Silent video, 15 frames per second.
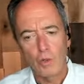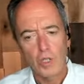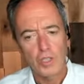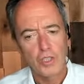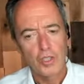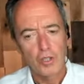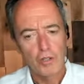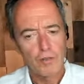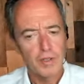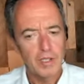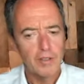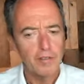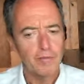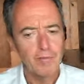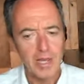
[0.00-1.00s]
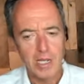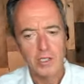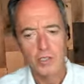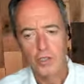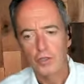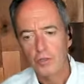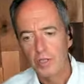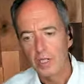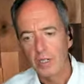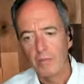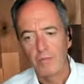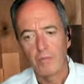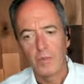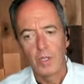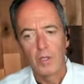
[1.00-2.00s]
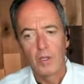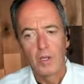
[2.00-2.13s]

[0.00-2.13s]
conservative mainstream.